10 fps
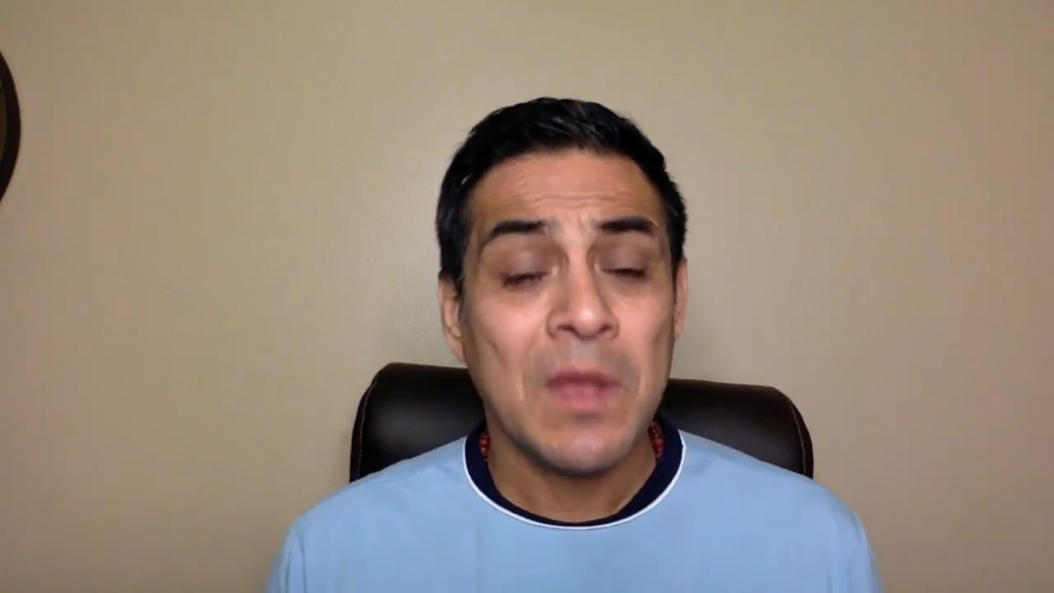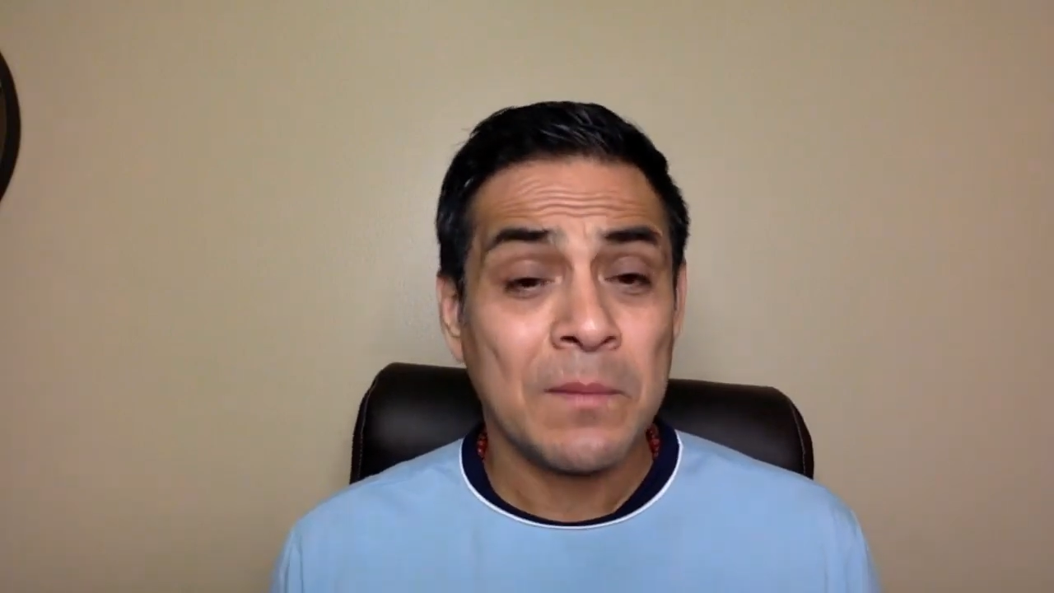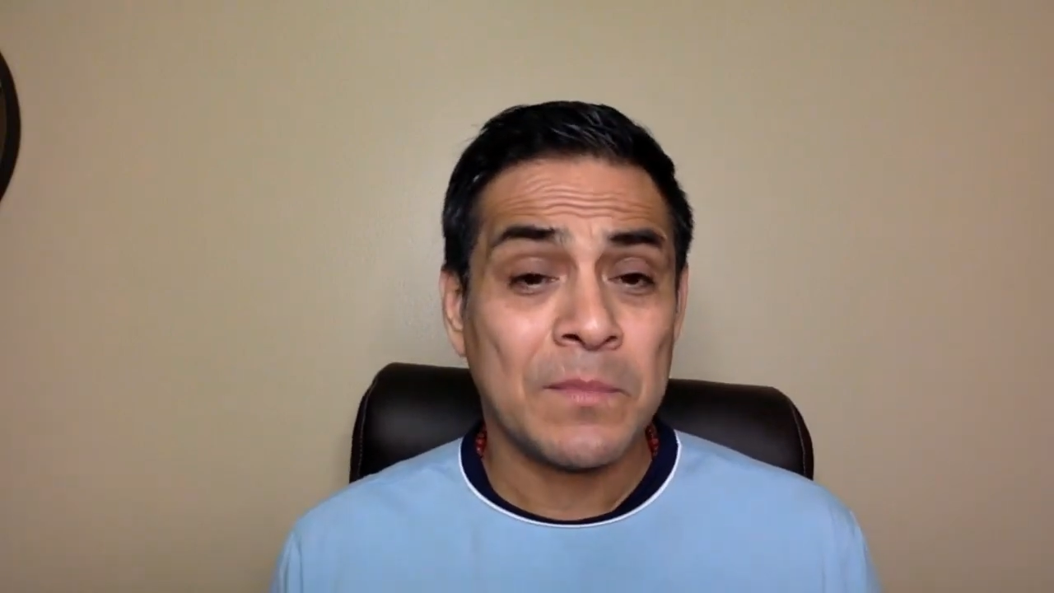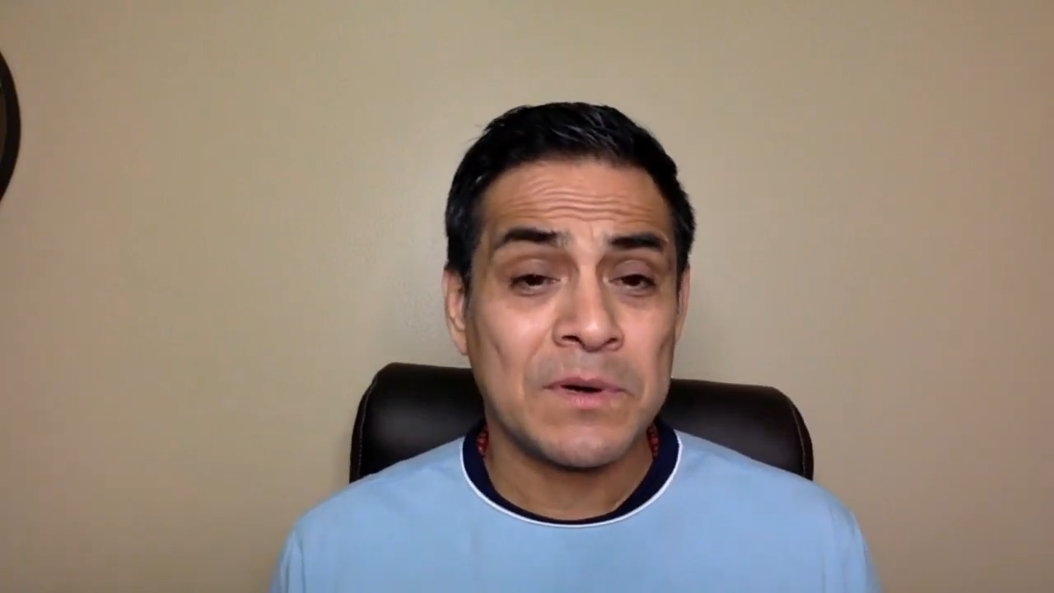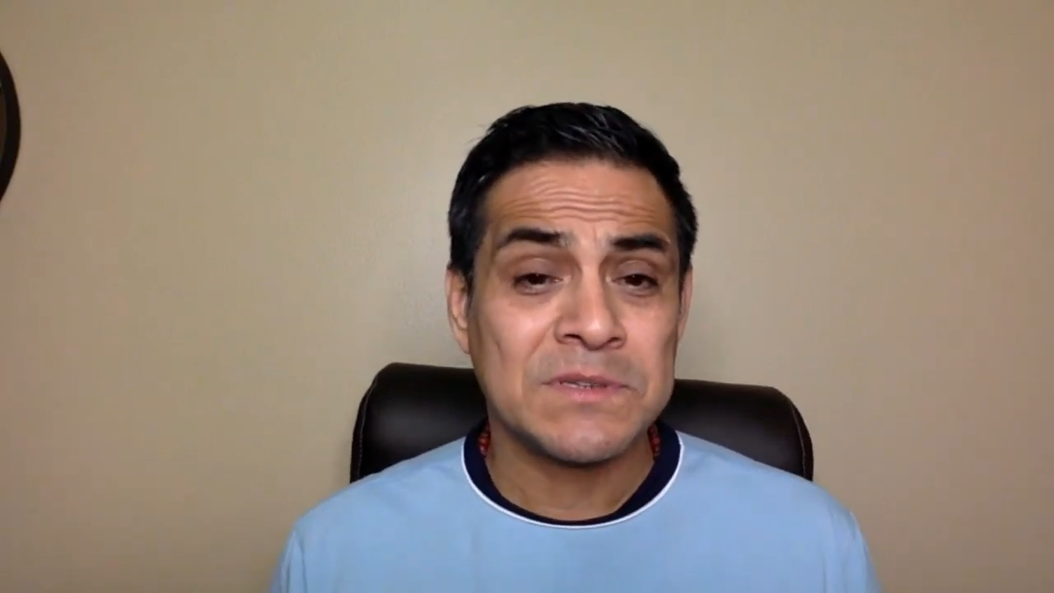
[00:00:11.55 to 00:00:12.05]

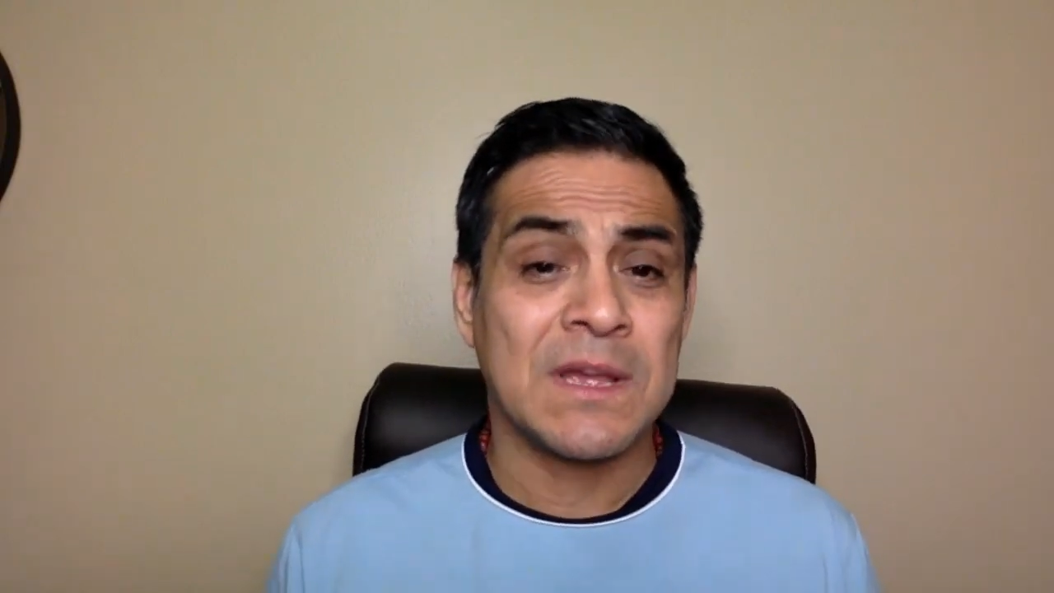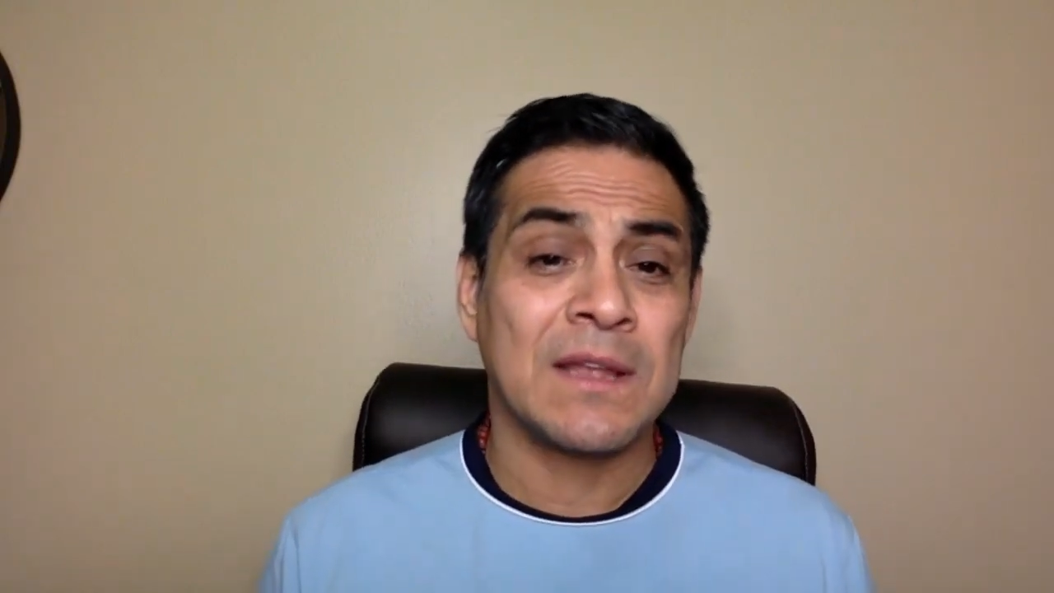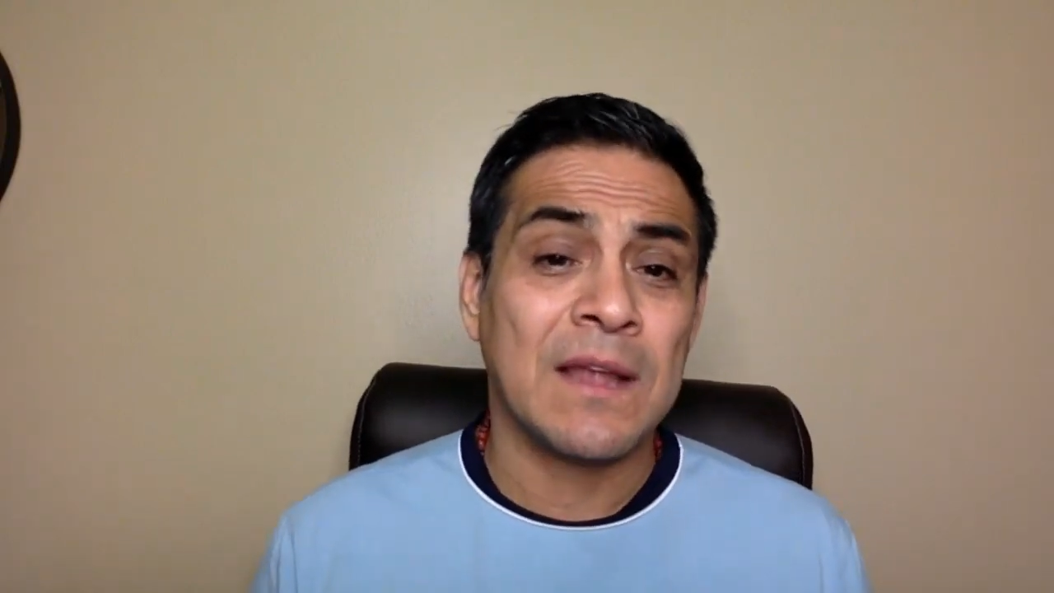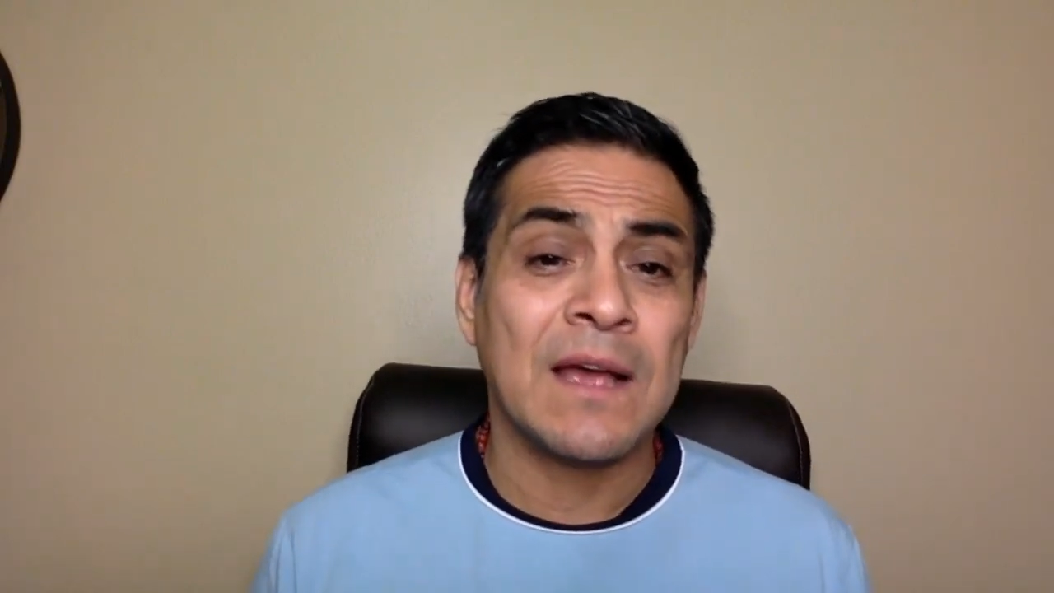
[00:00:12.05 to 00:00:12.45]
numbers that,